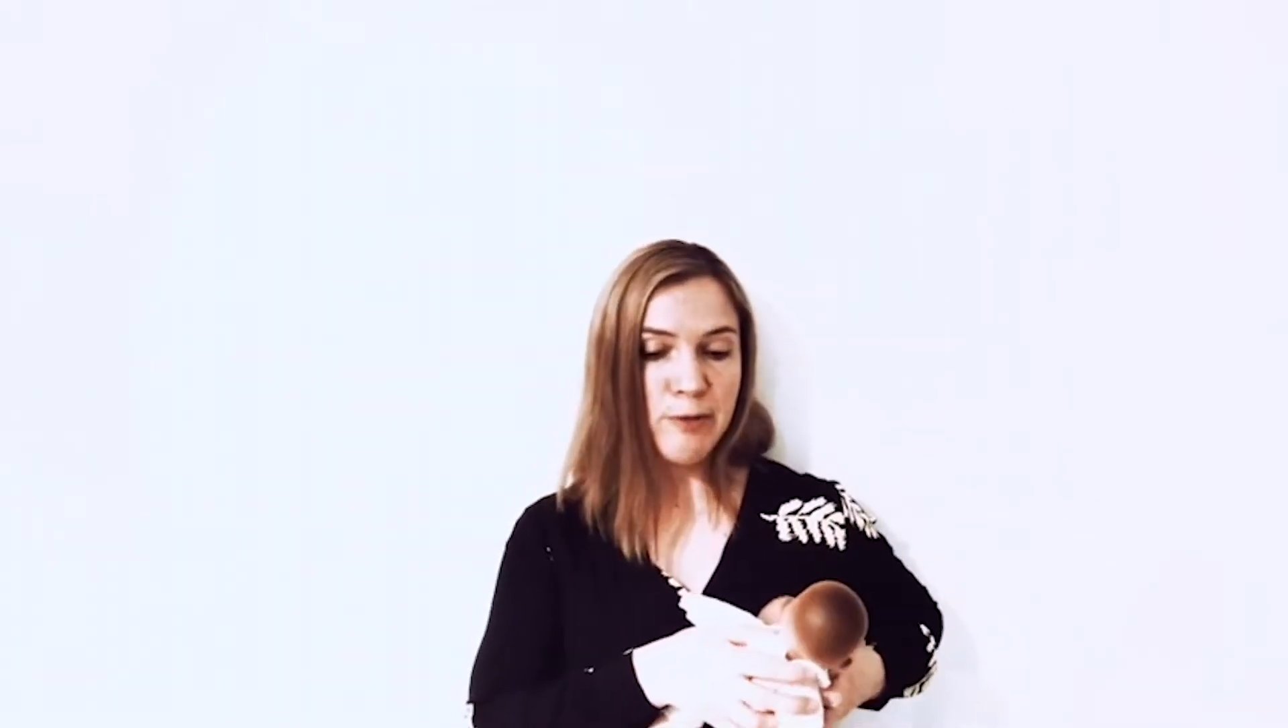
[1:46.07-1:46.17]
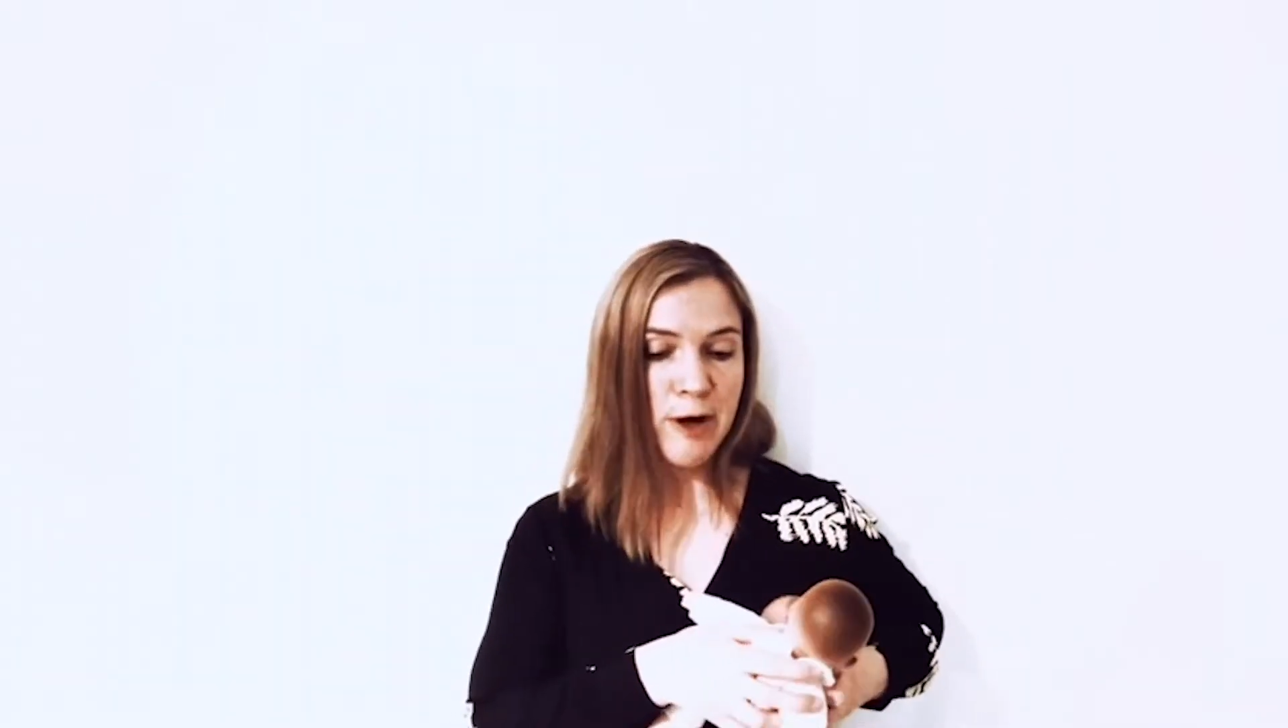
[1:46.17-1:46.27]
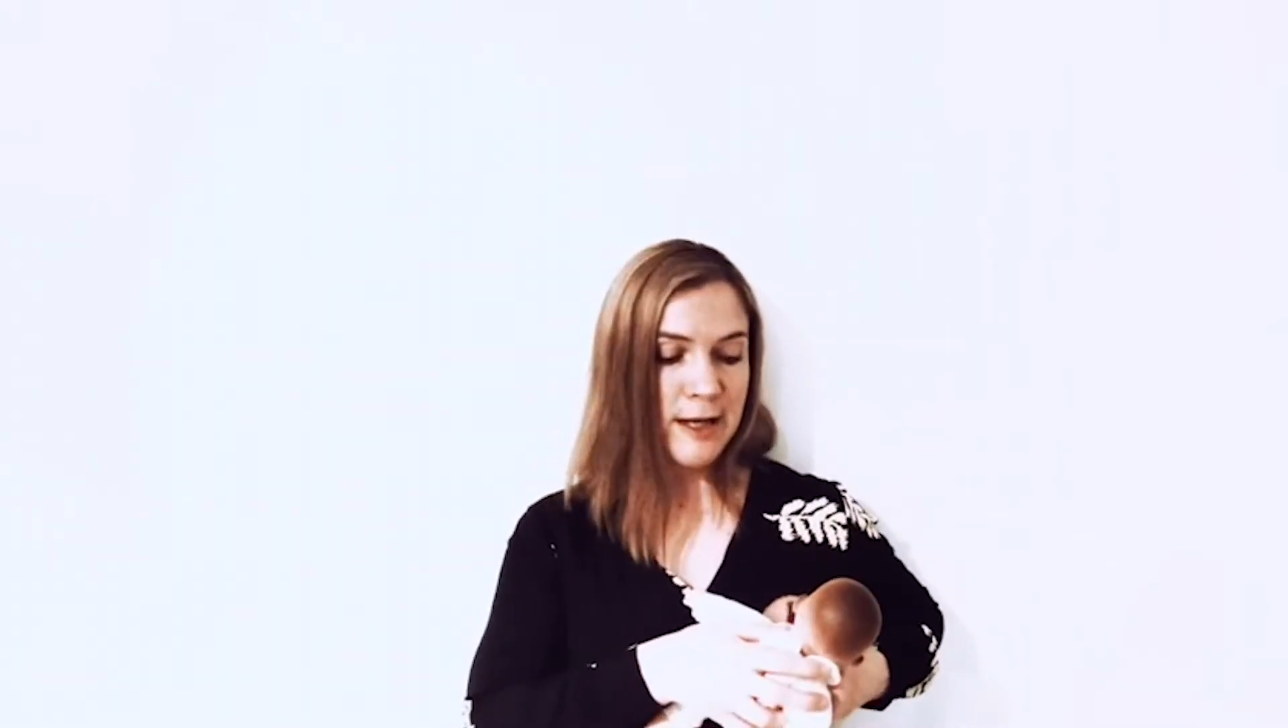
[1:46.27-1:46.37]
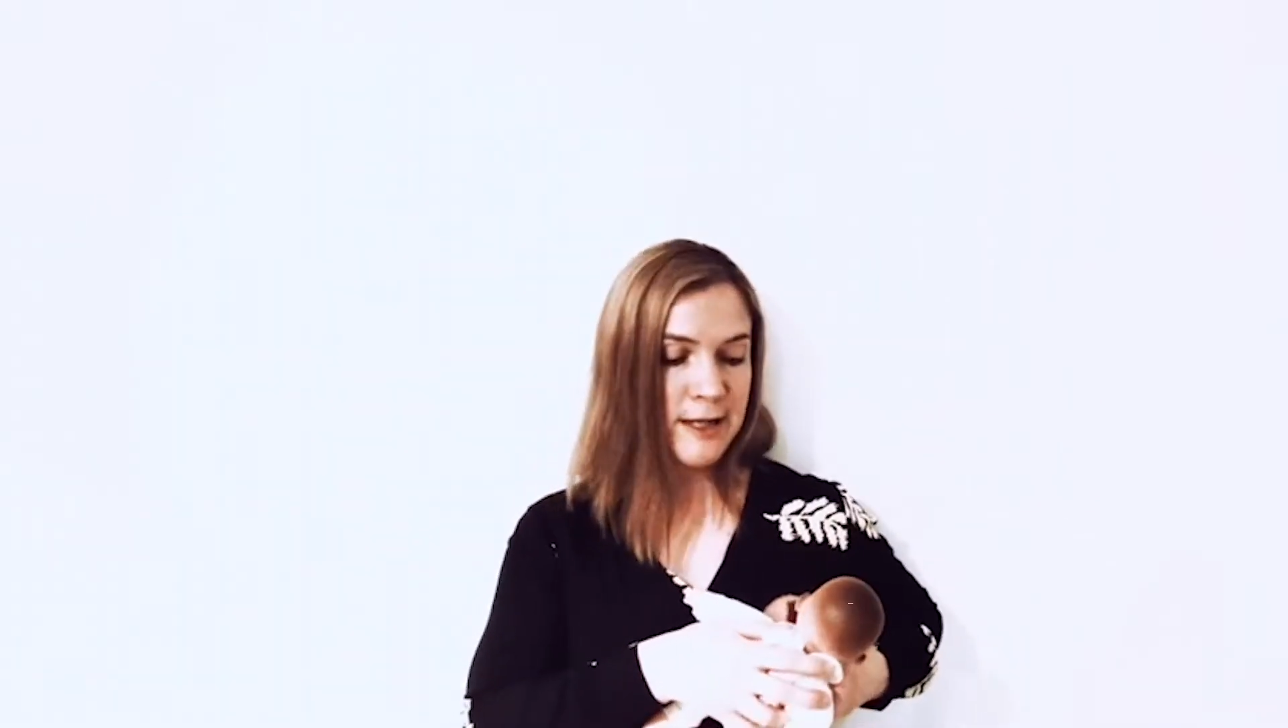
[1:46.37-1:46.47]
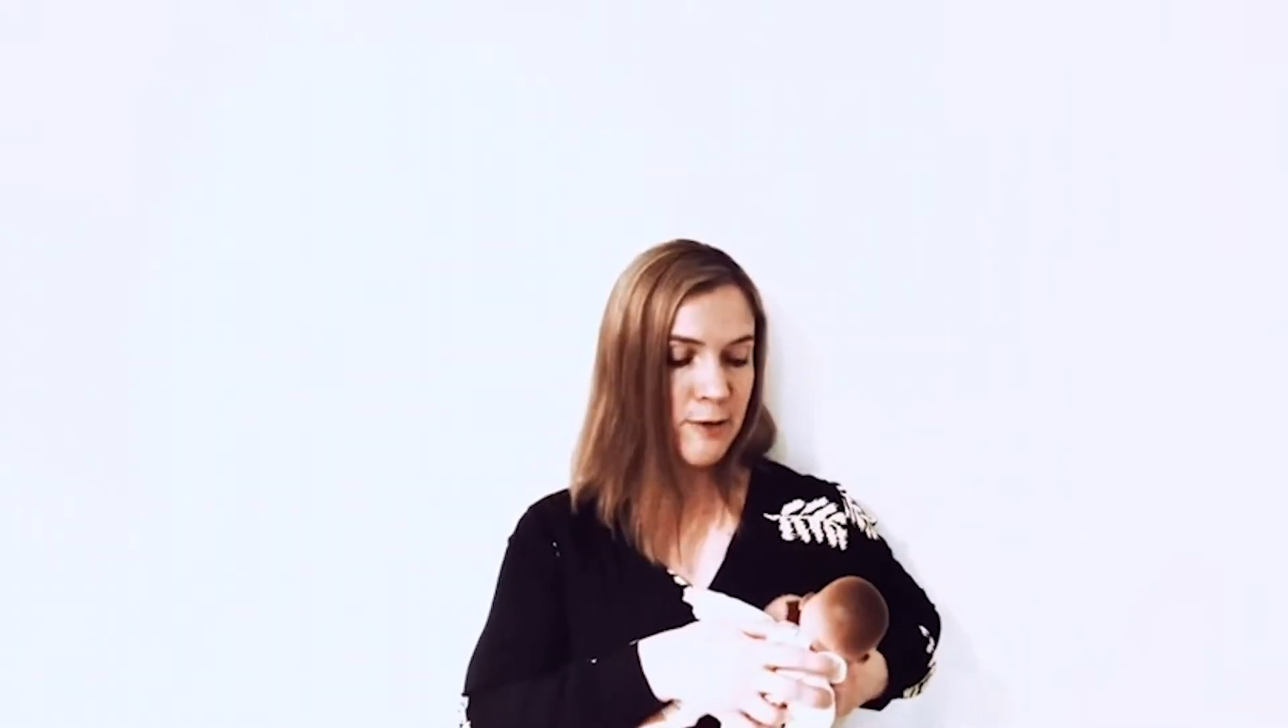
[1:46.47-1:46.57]

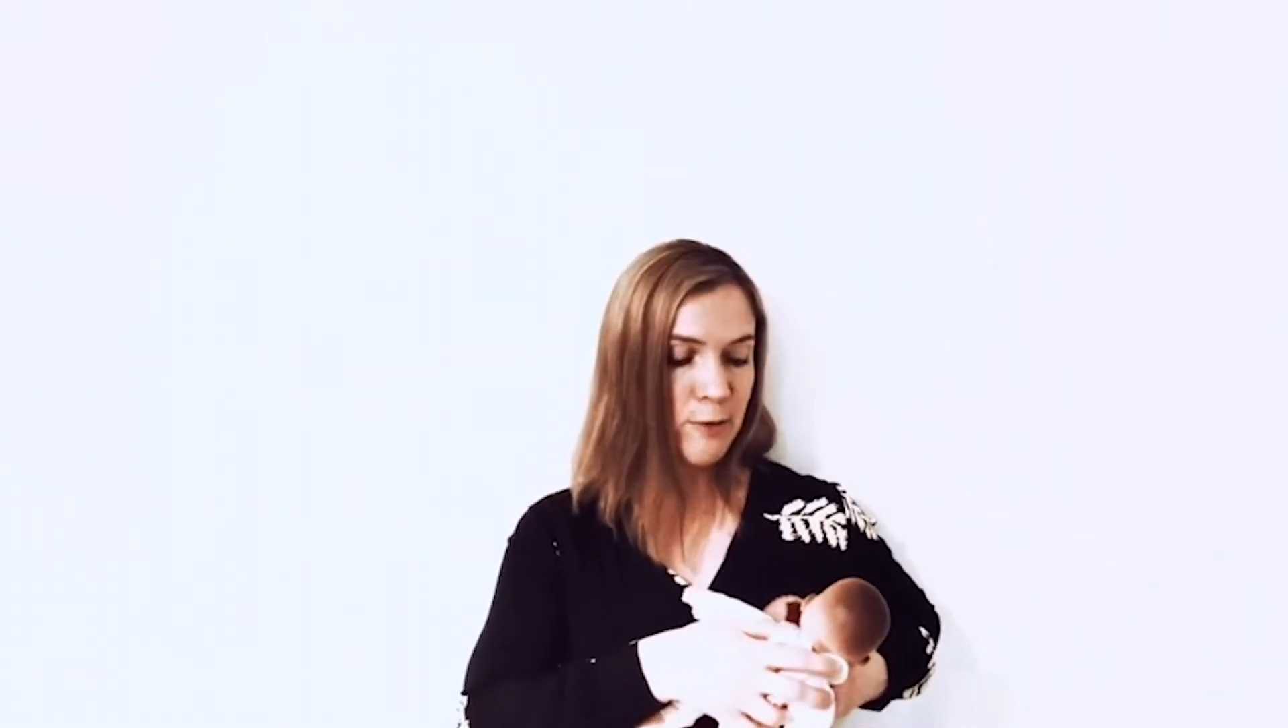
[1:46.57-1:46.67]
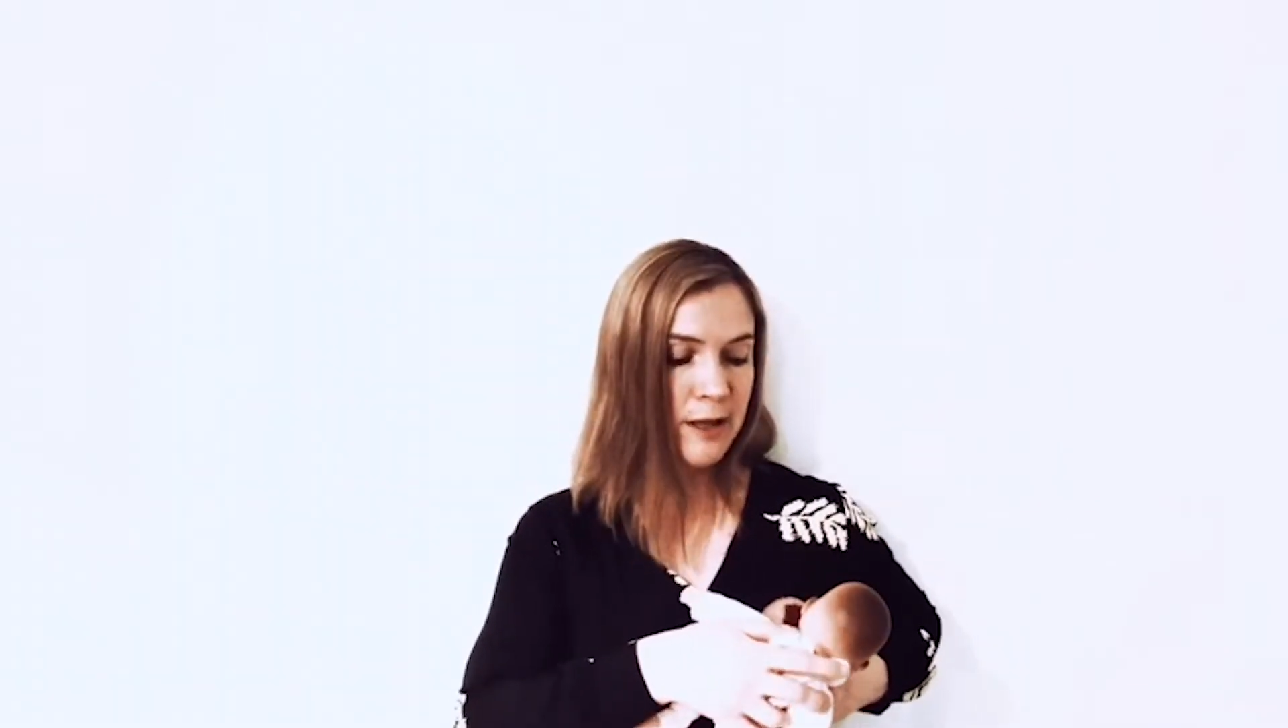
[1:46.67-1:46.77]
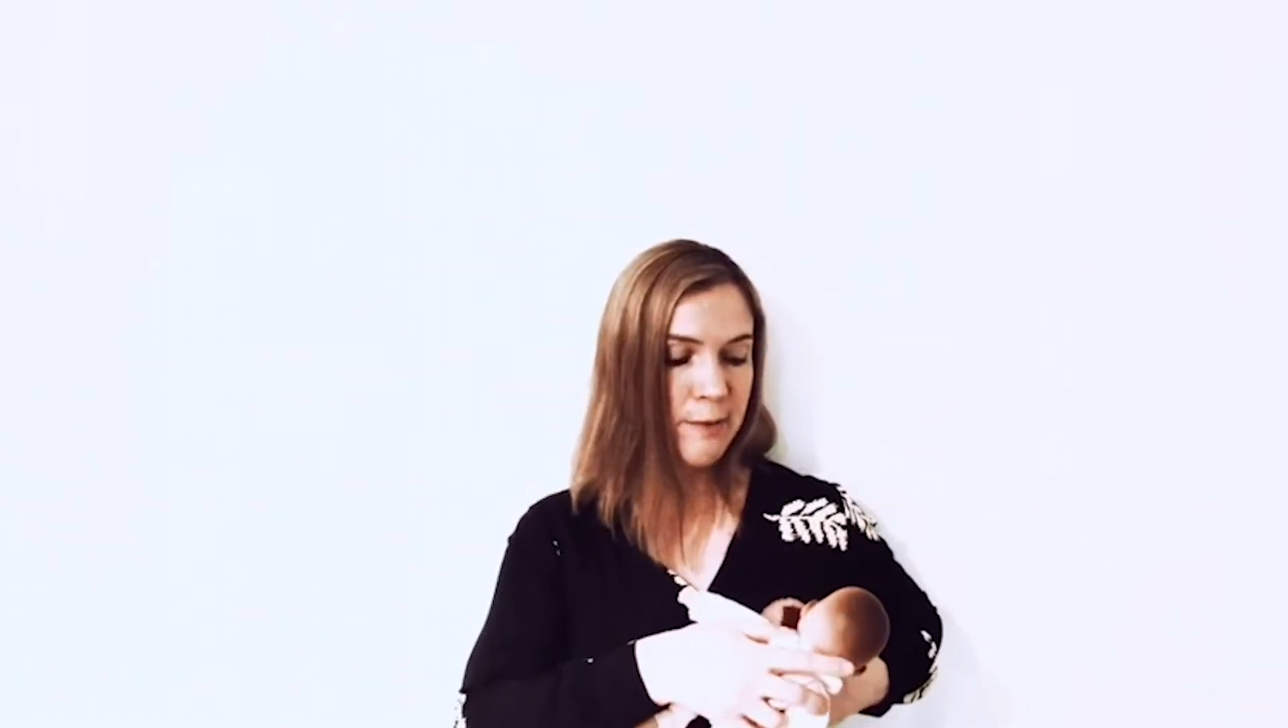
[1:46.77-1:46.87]
breast with